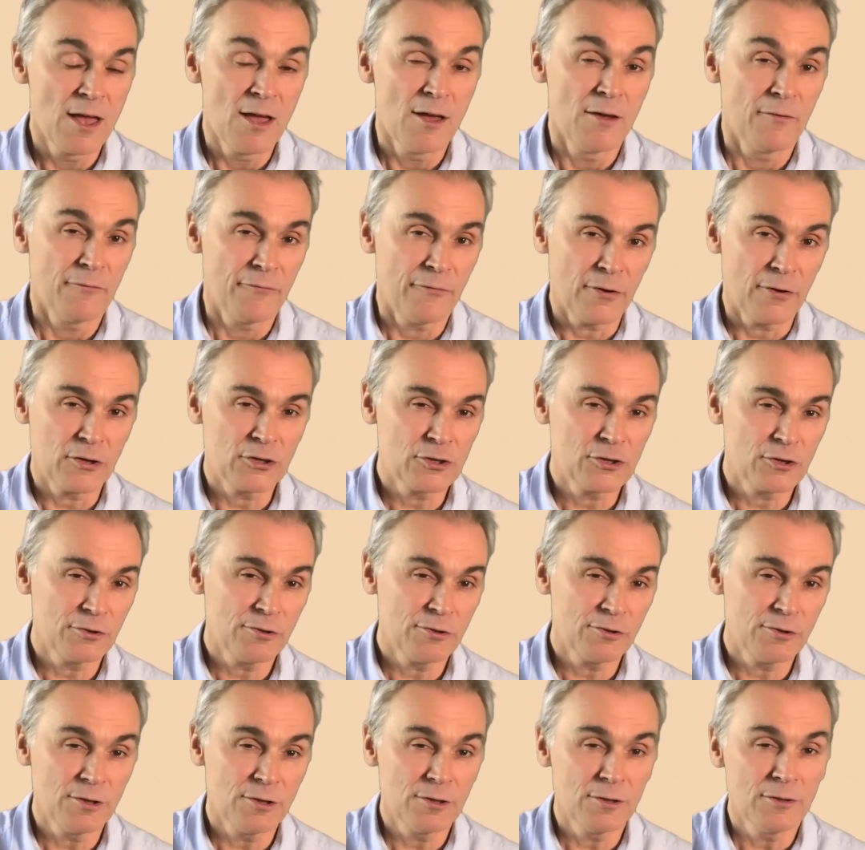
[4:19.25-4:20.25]

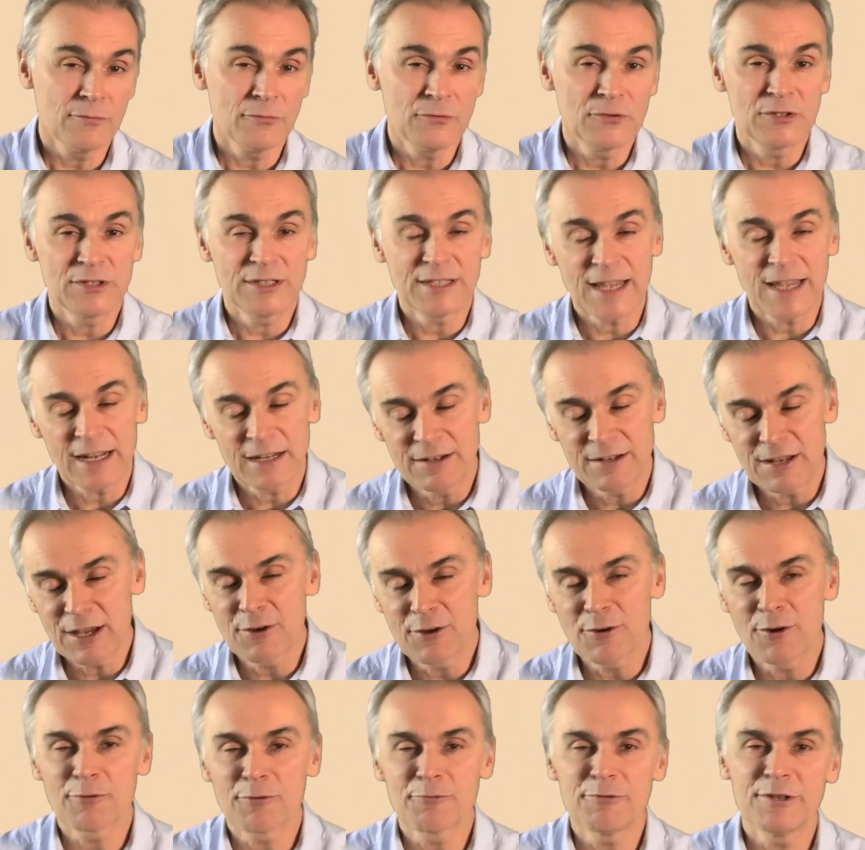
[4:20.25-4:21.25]
functional,
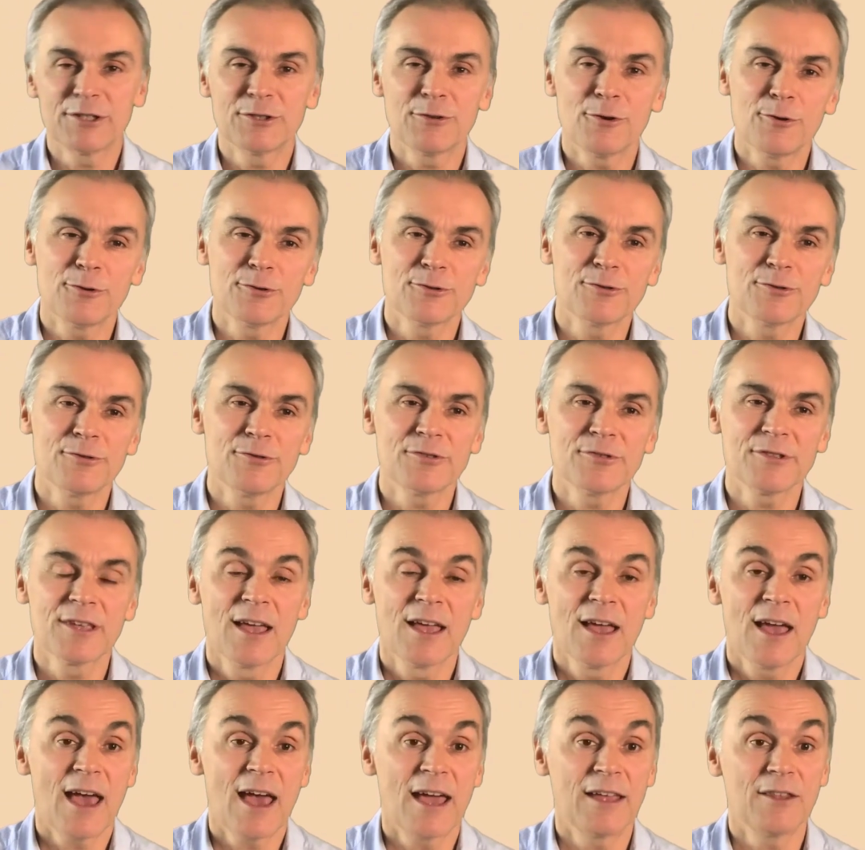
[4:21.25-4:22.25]
technical resources,
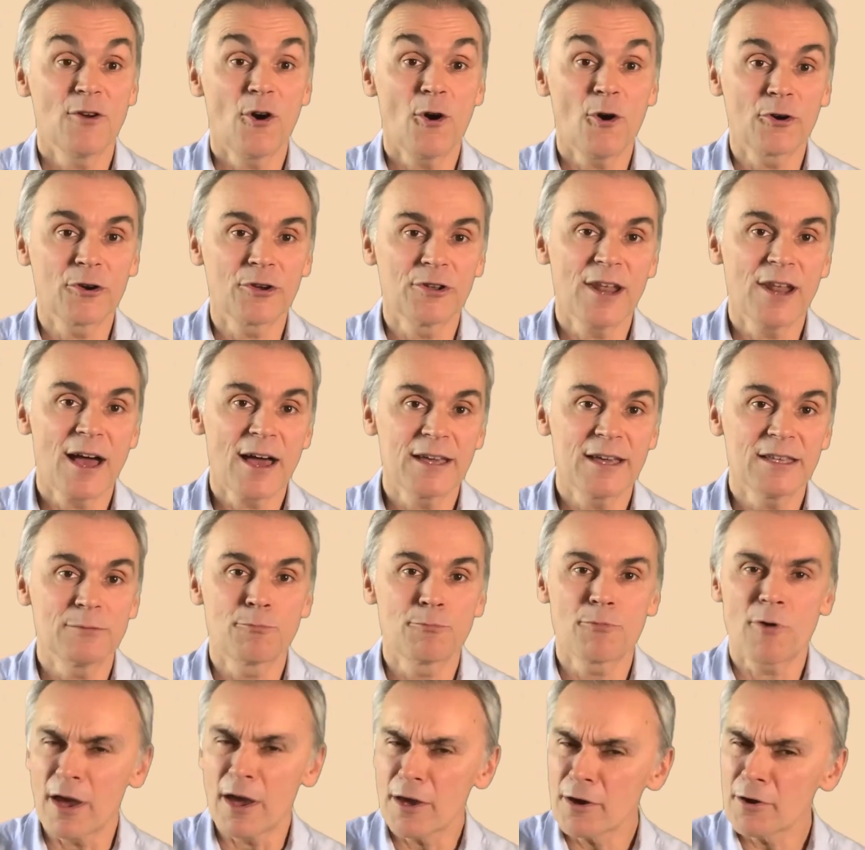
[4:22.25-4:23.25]
and organize,
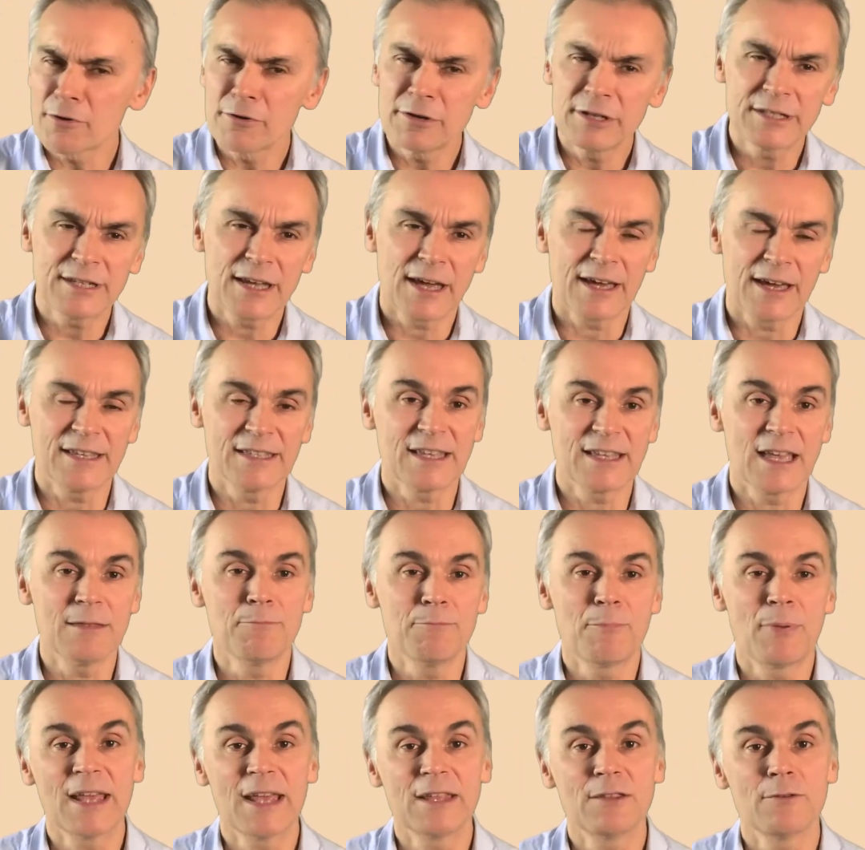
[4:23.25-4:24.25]
prioritize,
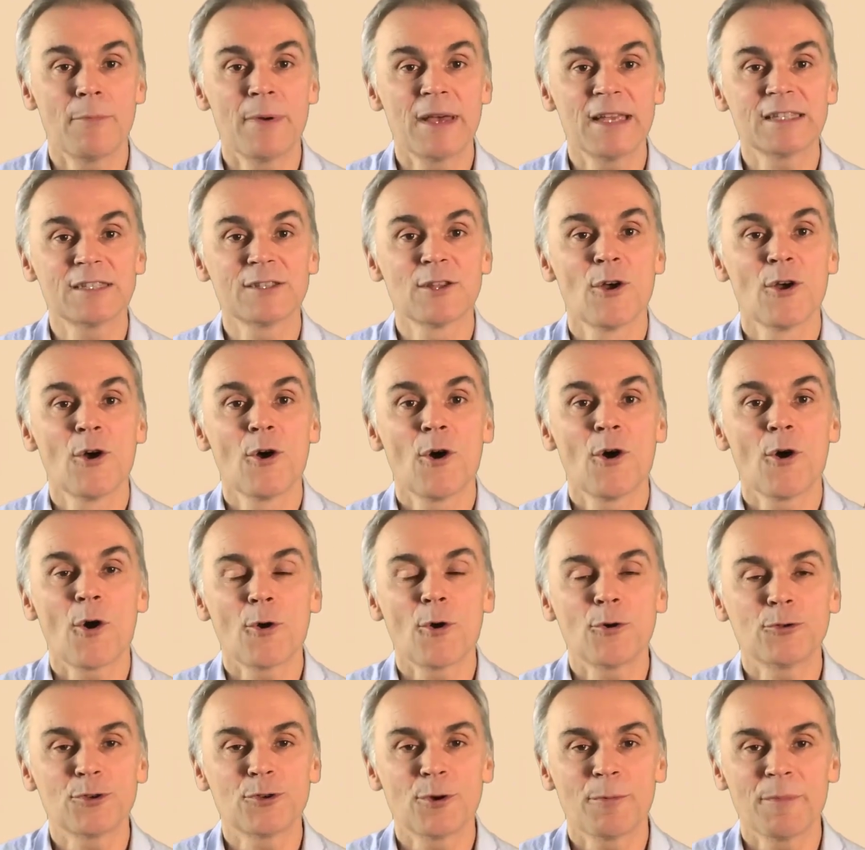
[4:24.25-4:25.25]
and play the best
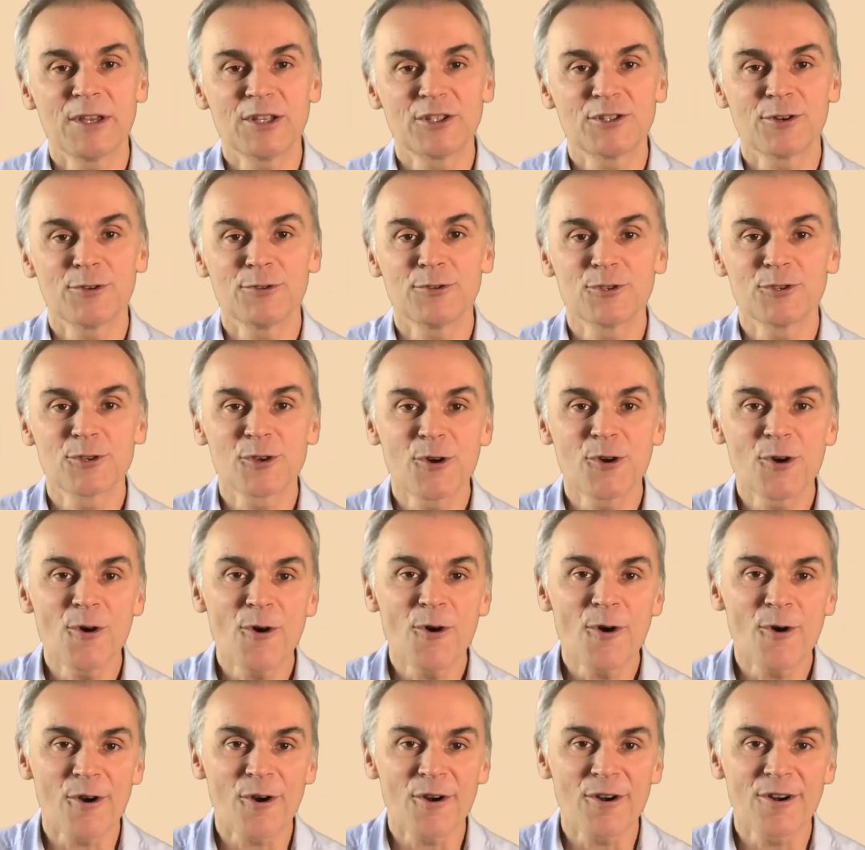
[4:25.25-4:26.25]
automation
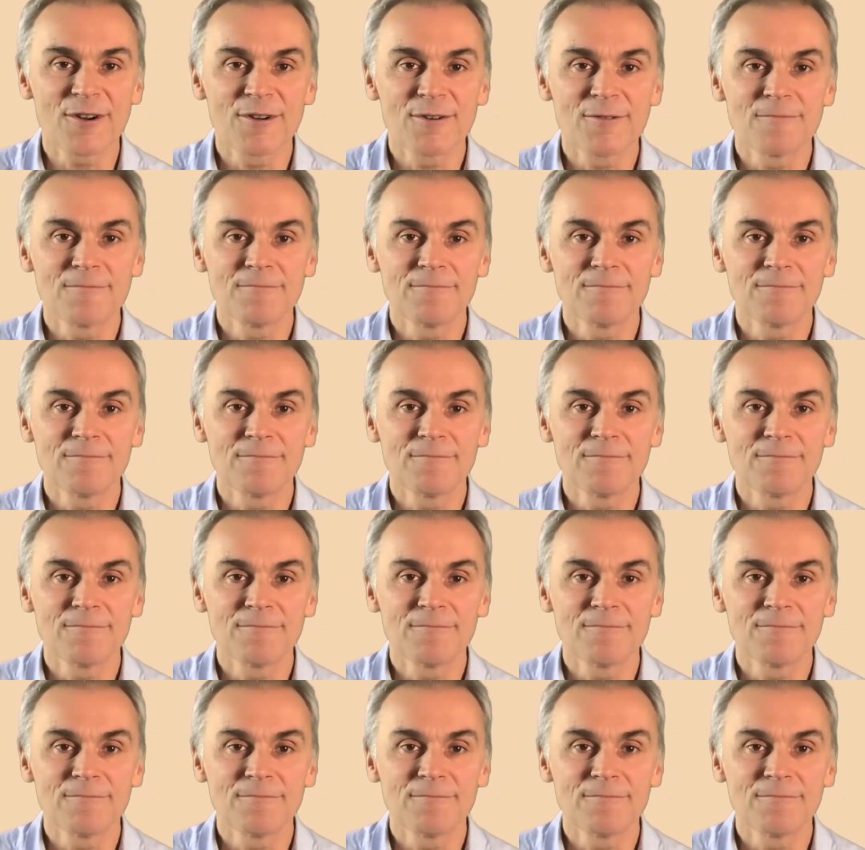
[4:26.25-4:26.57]
score.